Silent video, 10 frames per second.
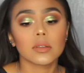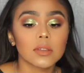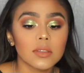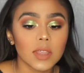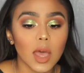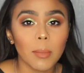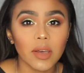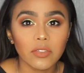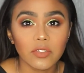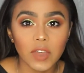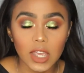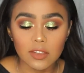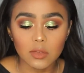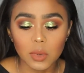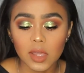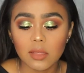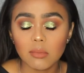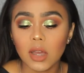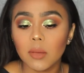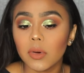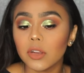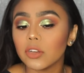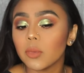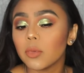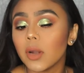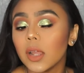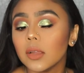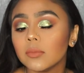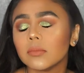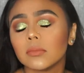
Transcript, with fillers: set my face with my Body Shop spray.